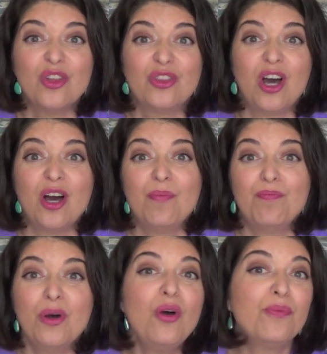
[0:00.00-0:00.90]
the
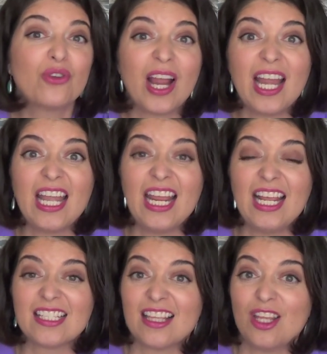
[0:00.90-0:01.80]
poop training
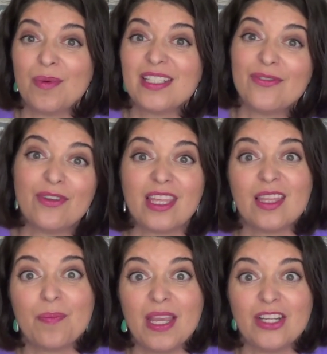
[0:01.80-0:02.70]
is a little bit different than
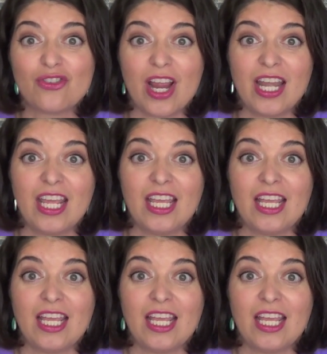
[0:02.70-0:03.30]
the pee training